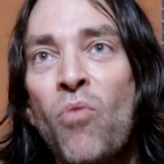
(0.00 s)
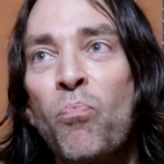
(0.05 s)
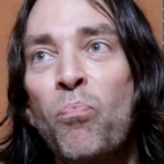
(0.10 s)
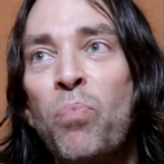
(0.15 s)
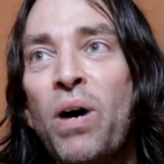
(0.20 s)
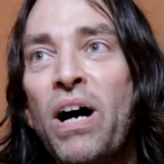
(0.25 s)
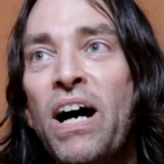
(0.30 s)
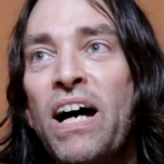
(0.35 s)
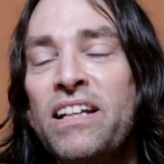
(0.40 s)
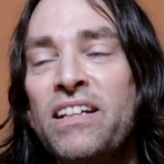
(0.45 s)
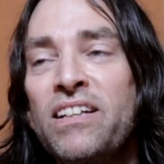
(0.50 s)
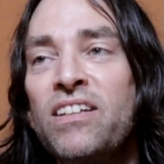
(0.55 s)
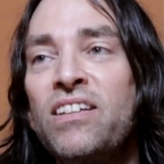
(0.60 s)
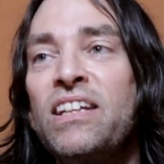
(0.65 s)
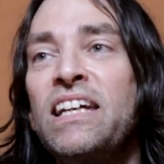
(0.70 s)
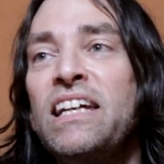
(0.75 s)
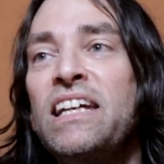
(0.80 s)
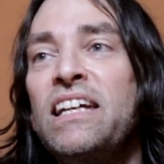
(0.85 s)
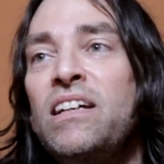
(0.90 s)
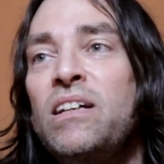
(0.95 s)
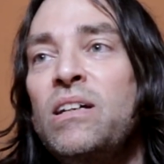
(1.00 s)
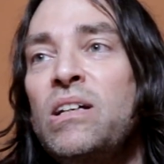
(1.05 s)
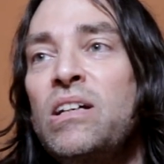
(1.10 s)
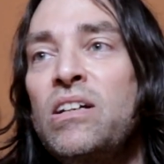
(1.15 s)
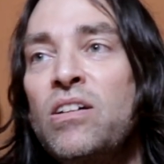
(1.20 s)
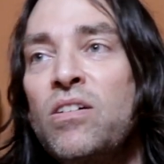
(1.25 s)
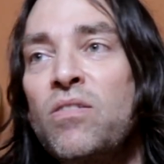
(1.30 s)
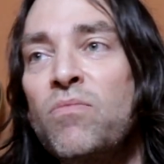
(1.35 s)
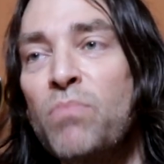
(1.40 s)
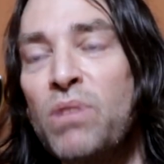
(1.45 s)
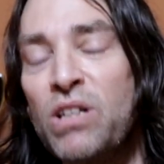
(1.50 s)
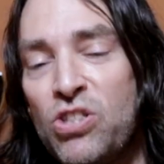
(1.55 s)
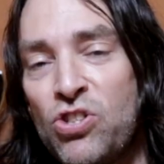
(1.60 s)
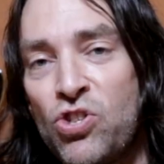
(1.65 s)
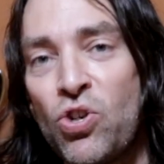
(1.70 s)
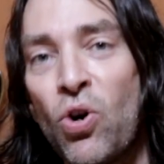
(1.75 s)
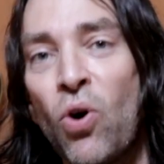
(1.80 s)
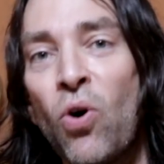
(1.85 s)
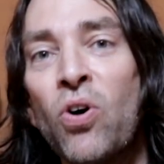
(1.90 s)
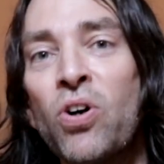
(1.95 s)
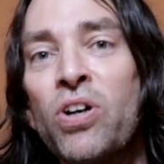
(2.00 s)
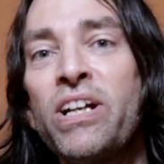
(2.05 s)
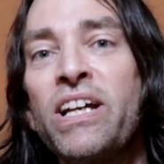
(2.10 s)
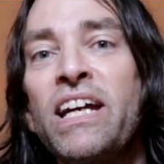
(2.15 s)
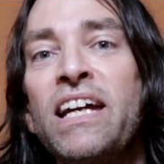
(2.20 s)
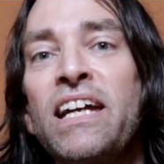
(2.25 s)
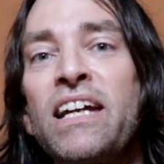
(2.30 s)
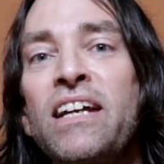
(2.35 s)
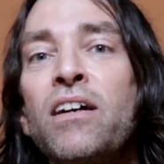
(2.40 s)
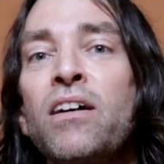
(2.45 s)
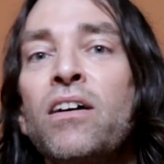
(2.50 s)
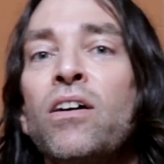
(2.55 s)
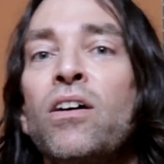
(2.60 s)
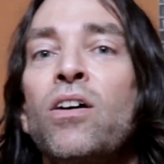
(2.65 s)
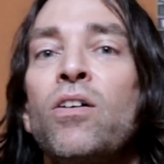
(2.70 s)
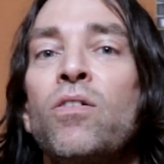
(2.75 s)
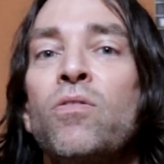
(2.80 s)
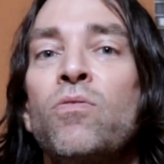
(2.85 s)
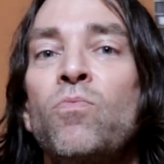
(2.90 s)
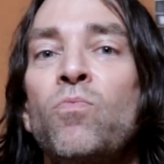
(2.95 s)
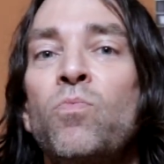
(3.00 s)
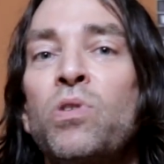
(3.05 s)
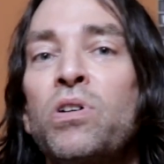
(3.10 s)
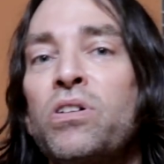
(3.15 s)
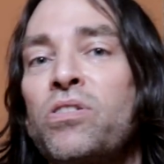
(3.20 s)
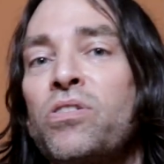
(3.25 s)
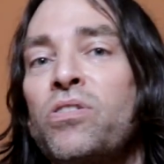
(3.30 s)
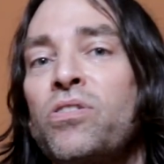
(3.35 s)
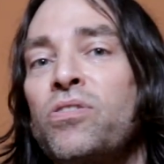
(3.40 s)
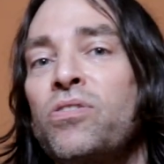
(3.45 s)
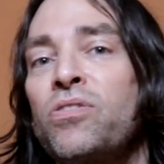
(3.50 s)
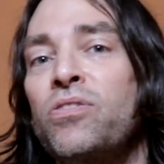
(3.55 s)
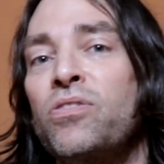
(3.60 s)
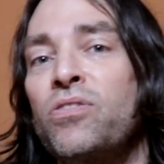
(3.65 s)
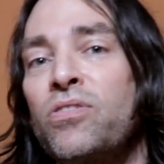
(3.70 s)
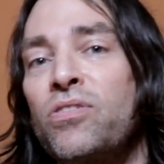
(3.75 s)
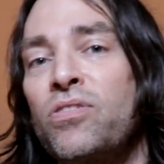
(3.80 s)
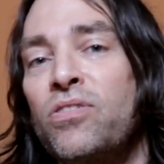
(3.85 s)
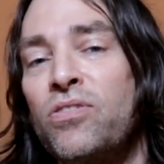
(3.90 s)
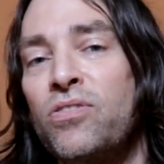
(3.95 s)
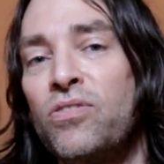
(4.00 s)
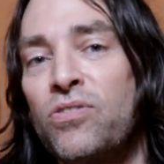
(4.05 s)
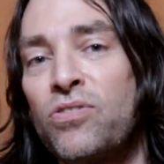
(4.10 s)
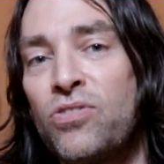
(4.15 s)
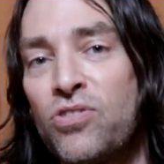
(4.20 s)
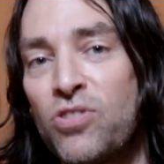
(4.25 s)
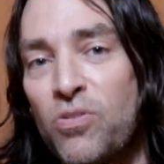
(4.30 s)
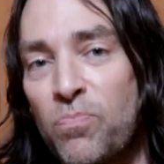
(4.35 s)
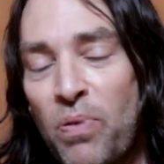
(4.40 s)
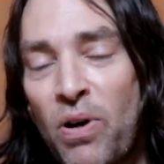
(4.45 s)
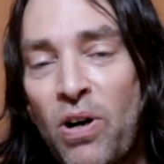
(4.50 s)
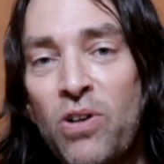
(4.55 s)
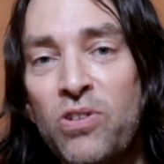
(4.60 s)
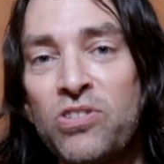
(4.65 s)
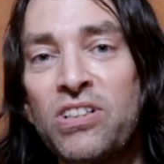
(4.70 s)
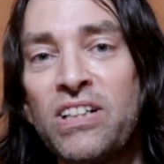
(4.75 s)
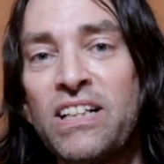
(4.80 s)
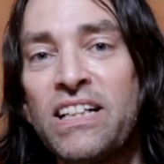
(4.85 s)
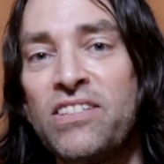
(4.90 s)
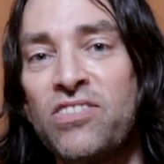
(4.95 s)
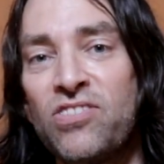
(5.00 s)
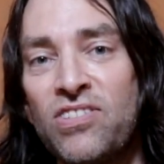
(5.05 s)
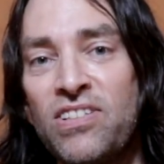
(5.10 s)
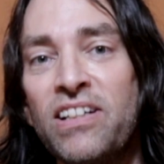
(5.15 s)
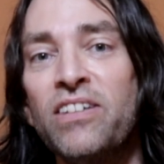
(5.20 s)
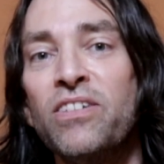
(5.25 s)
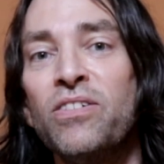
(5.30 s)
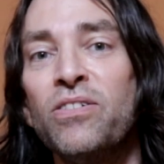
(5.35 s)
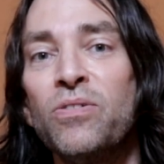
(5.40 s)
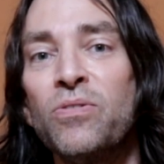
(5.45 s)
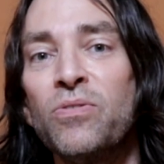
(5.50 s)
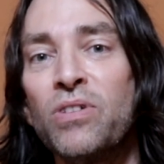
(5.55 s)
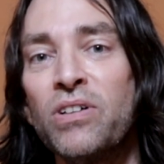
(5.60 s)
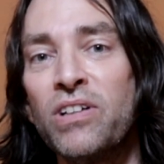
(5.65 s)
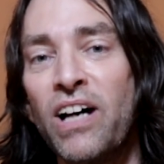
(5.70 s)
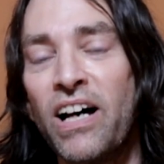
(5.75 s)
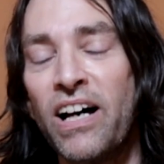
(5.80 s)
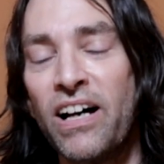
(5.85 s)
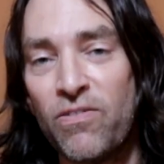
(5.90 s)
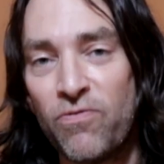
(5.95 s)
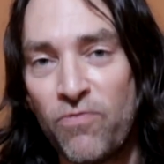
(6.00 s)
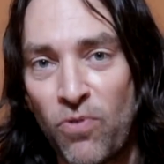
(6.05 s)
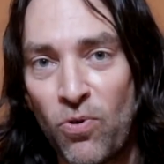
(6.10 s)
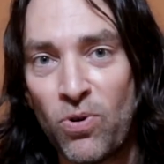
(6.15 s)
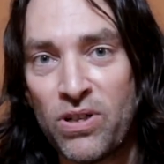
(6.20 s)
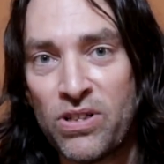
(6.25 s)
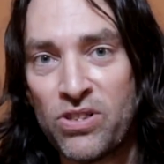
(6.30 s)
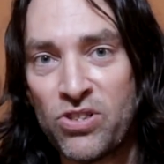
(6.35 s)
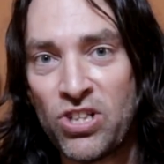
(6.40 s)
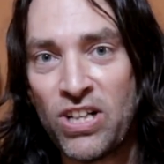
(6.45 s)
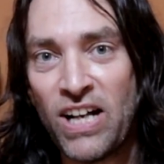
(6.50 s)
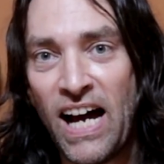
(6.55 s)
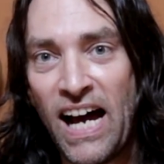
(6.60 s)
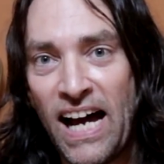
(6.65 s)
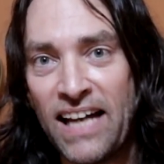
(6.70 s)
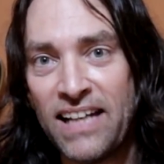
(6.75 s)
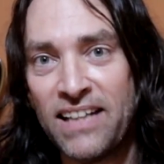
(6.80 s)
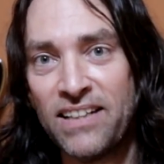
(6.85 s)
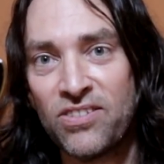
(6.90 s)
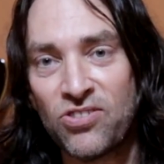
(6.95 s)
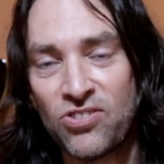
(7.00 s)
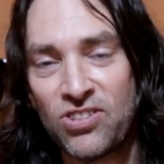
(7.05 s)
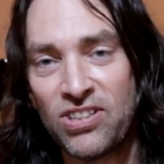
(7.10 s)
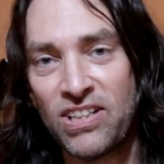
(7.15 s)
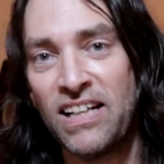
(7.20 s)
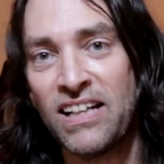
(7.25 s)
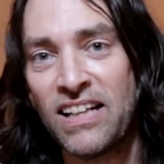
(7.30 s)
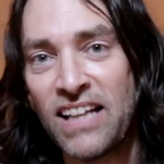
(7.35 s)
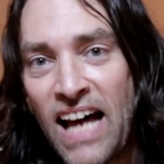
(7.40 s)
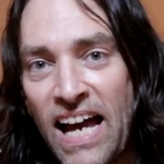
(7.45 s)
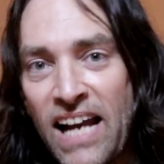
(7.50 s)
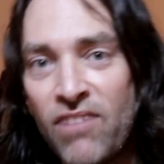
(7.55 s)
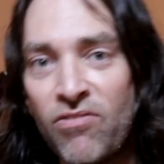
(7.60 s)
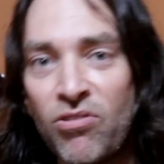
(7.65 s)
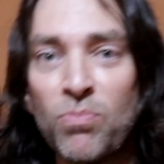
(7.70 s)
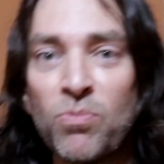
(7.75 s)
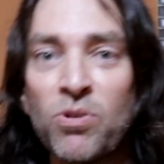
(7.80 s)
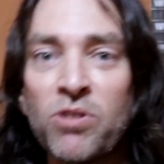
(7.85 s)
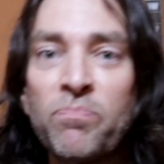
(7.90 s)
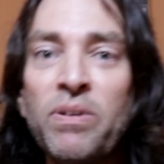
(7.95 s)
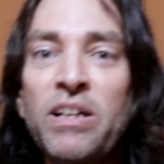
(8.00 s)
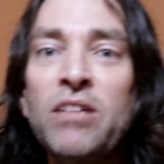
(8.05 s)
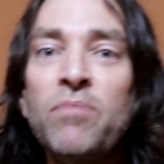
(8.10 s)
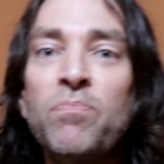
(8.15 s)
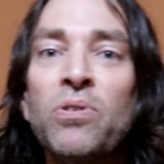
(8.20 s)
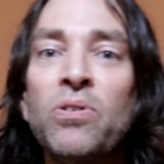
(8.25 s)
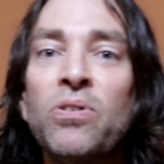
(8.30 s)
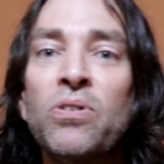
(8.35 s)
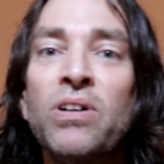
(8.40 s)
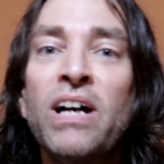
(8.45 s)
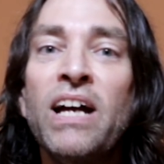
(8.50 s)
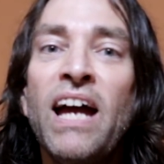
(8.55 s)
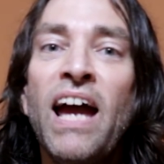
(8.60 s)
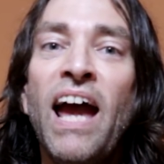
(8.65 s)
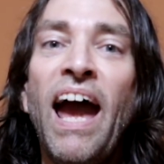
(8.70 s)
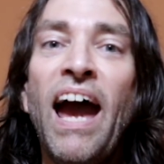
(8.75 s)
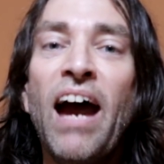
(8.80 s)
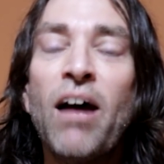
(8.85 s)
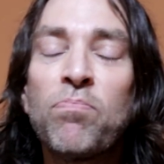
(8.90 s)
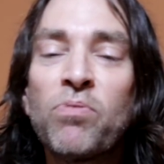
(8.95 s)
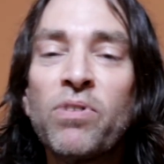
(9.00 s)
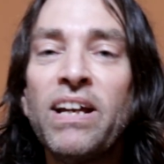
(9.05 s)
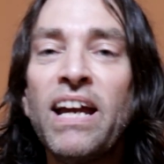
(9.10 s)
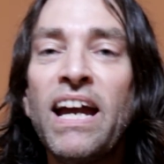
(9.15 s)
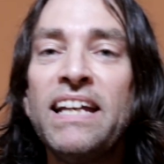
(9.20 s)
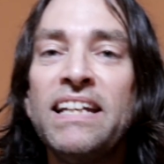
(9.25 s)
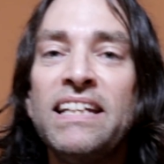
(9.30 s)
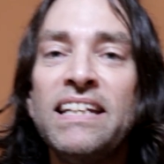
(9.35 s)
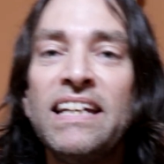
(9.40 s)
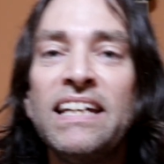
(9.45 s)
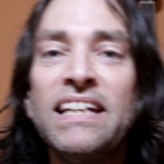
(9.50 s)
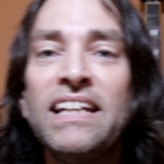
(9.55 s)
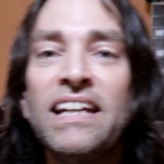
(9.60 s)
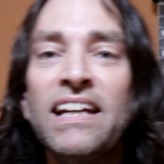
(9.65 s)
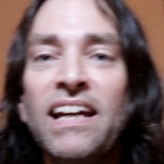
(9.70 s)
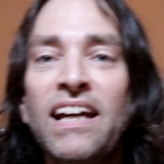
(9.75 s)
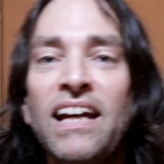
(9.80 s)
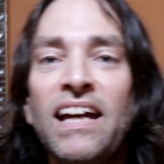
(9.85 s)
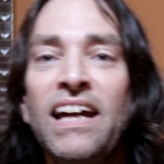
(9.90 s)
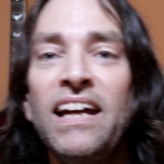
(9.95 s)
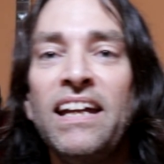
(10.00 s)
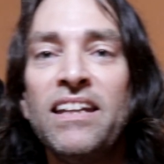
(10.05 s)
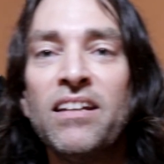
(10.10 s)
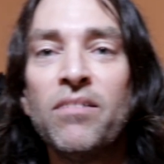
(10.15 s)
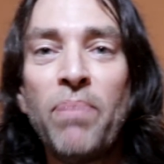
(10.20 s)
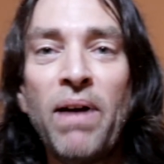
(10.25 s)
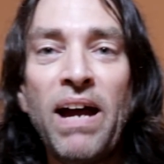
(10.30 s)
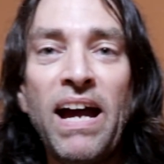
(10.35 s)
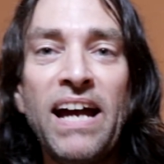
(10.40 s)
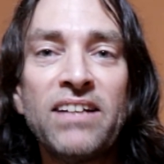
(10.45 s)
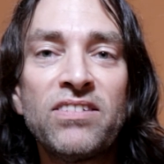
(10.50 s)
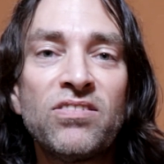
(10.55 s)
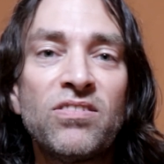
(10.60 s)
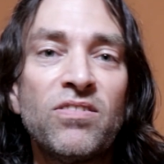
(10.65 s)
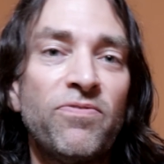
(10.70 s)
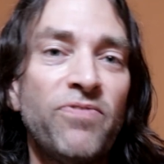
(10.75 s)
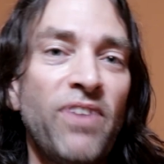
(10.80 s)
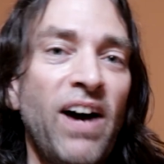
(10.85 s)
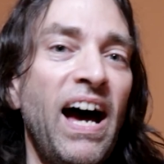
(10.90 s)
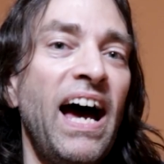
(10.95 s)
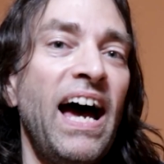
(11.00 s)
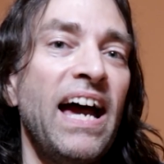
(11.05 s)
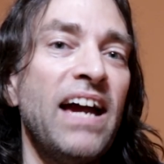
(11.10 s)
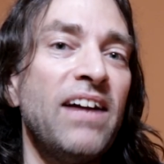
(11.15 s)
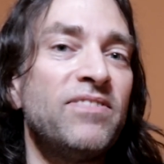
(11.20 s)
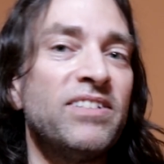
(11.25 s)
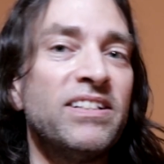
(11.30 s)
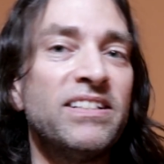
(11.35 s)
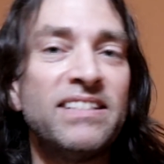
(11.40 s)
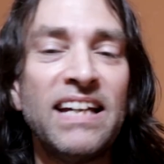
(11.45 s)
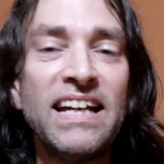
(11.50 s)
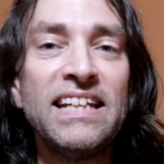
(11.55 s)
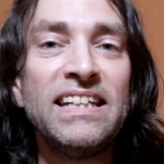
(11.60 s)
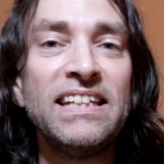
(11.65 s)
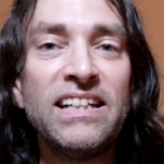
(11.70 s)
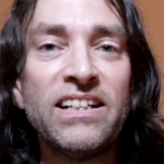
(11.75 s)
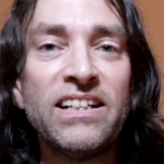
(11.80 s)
but the majority were supposedly still foreign jihadists. And a lot of them were people apprehended in the past 5 to 10